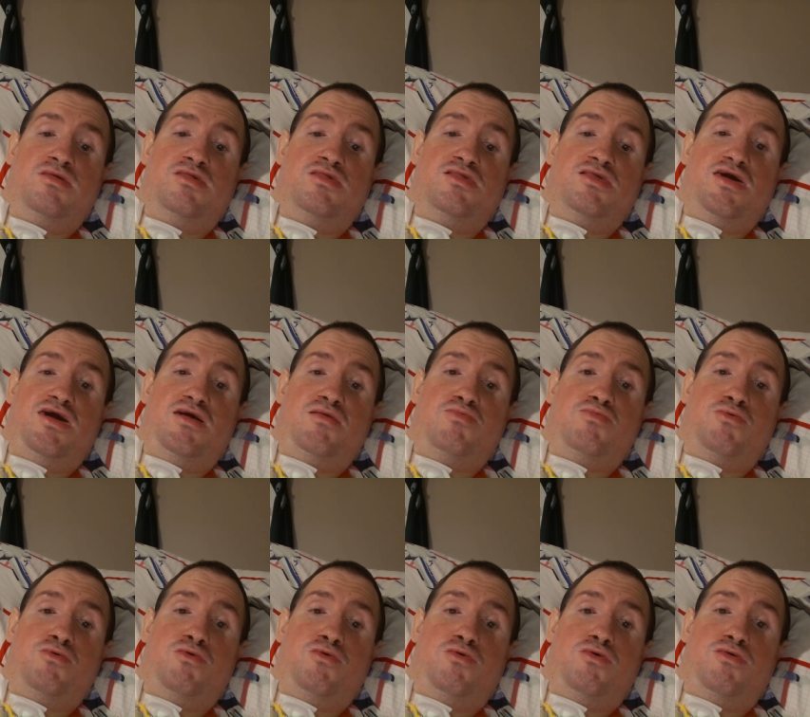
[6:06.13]
Zac
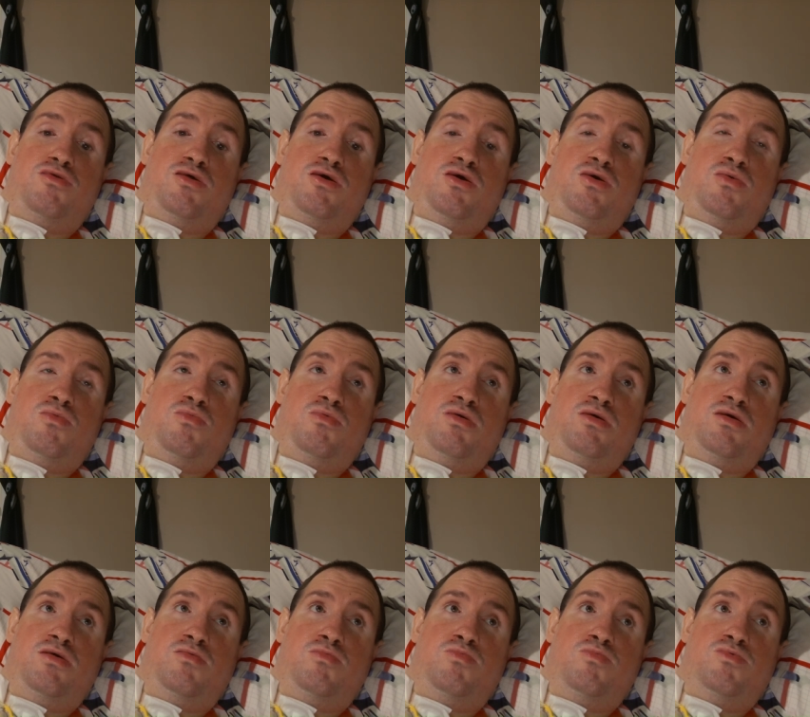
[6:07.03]
Rinaldo
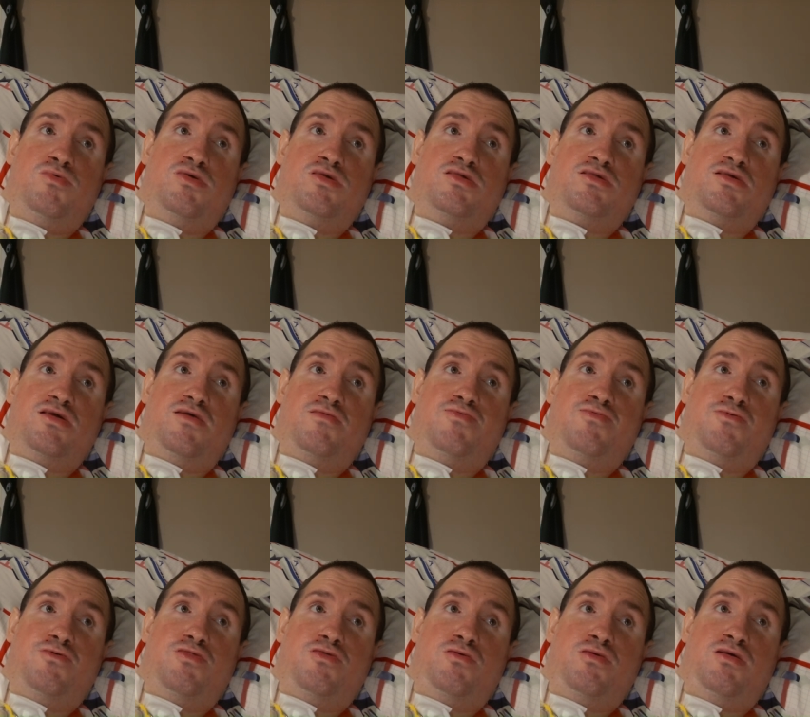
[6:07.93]
was
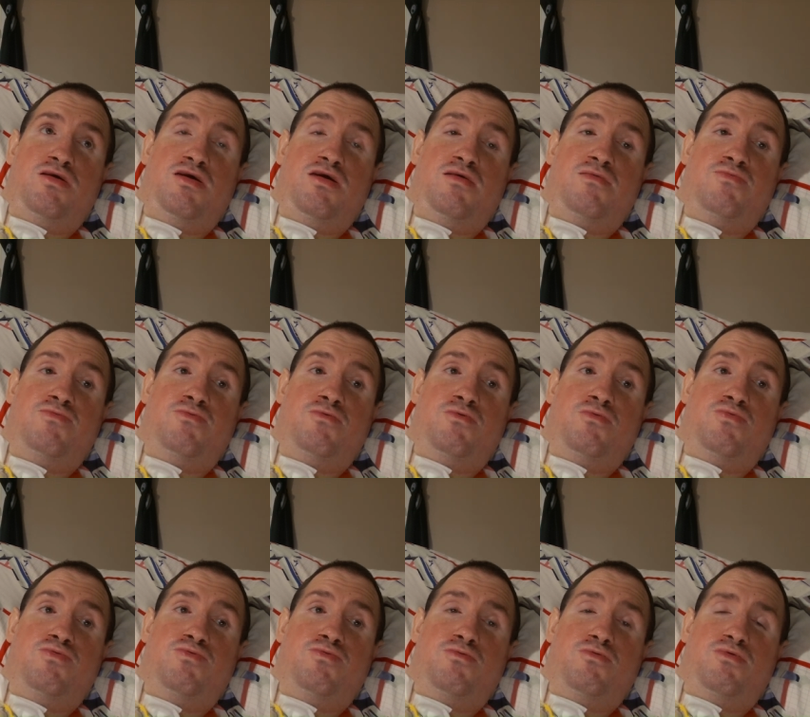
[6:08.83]
for the for,
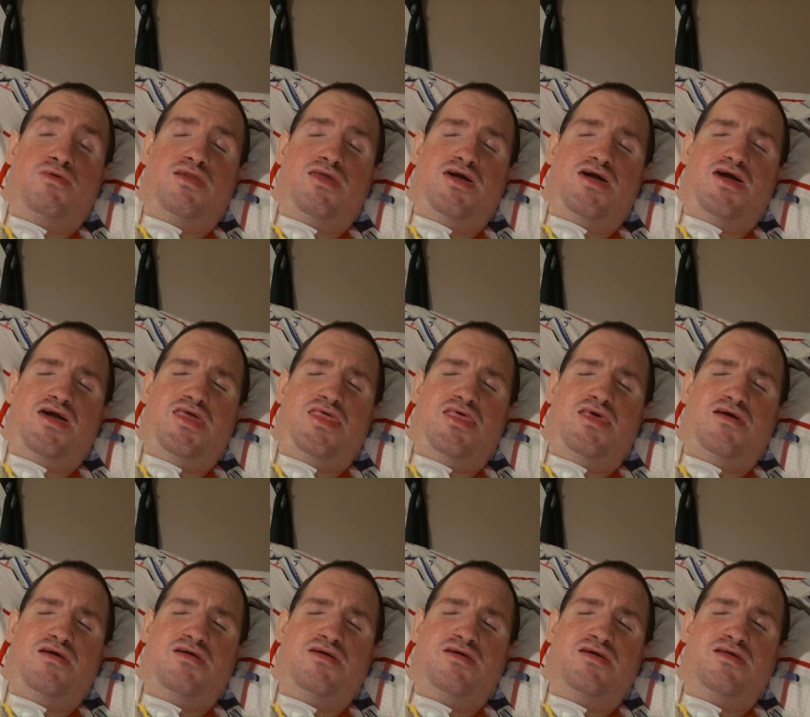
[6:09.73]
for not
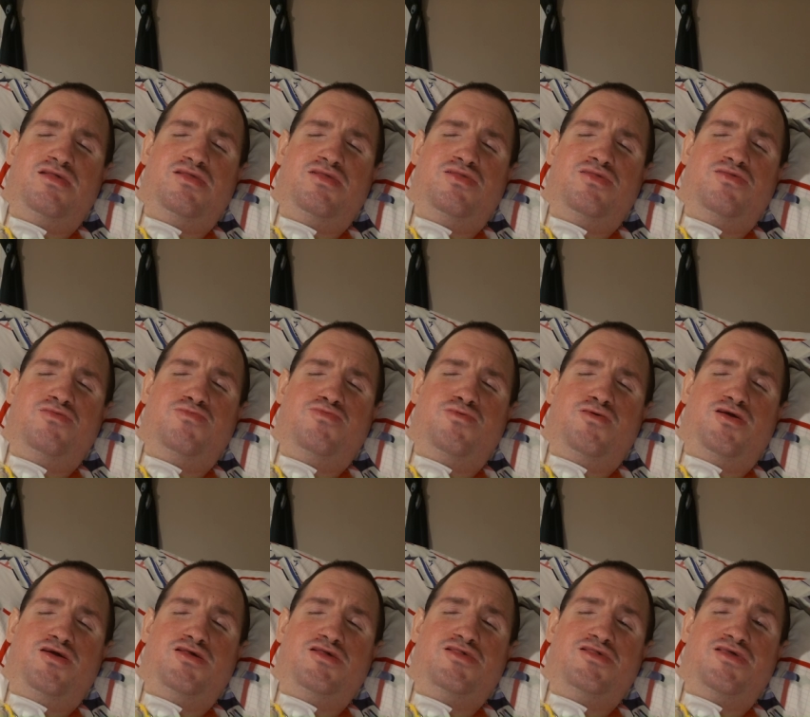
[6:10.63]
for
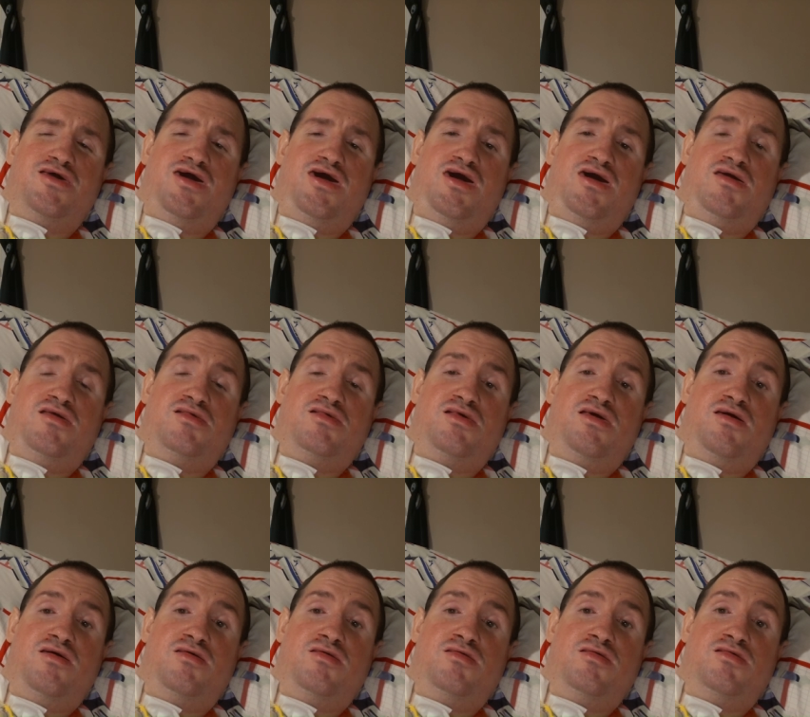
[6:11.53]
his size,
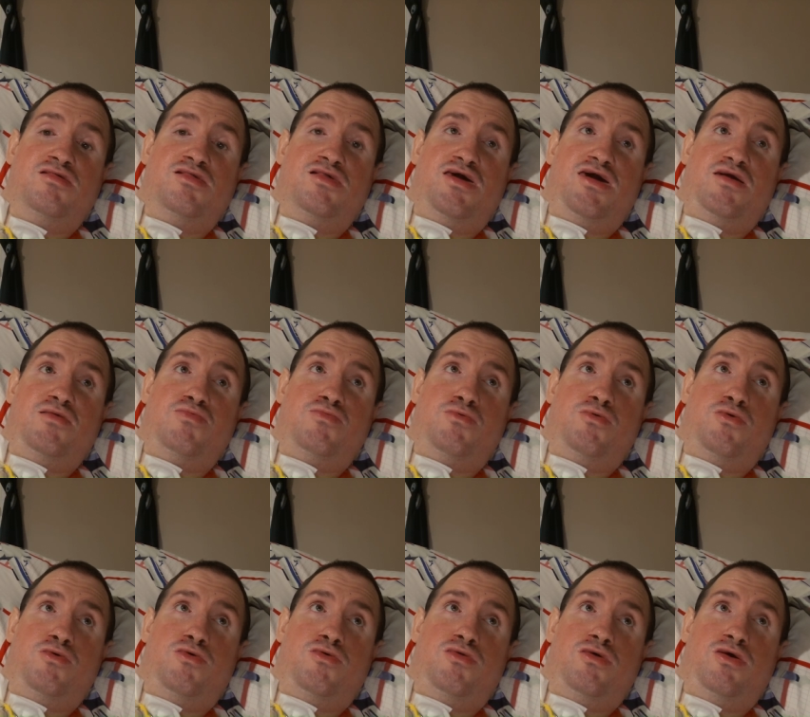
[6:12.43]
Zac
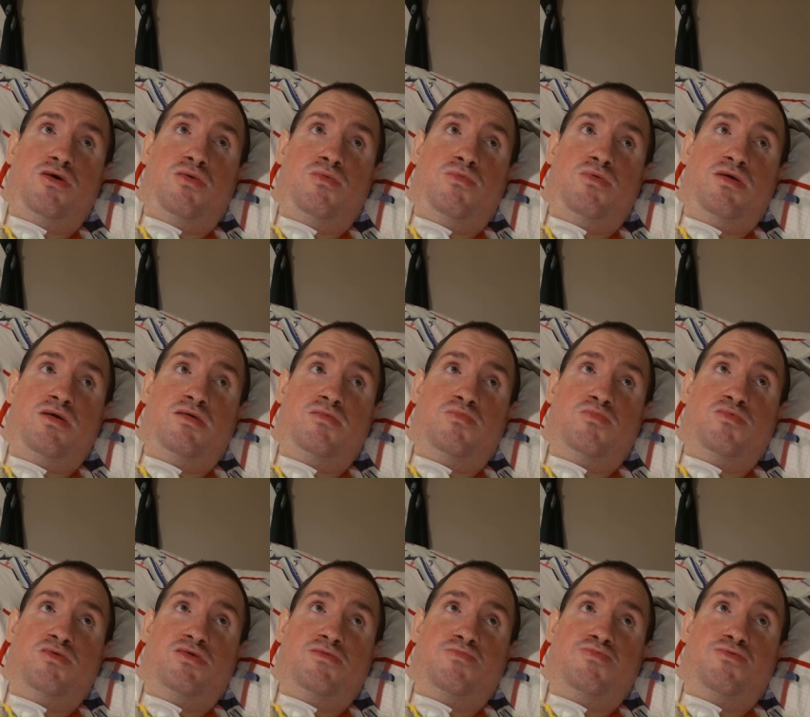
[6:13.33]
Rinaldo
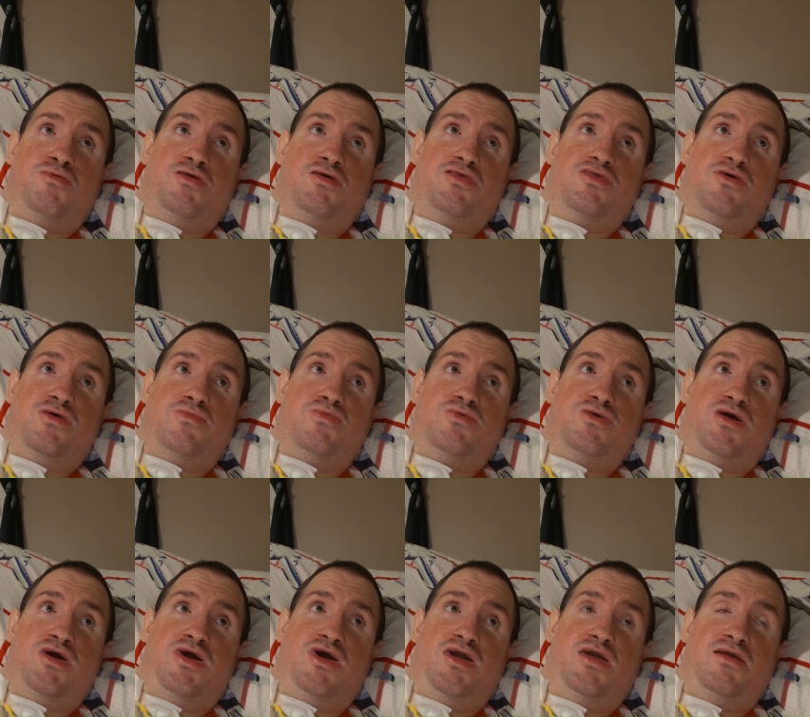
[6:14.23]
was a pretty tough
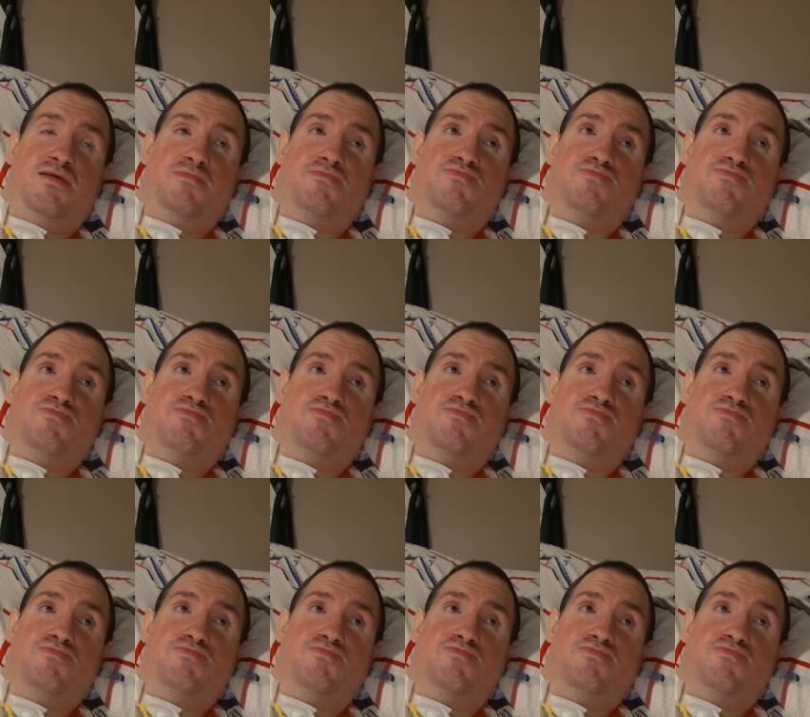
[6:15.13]
guy.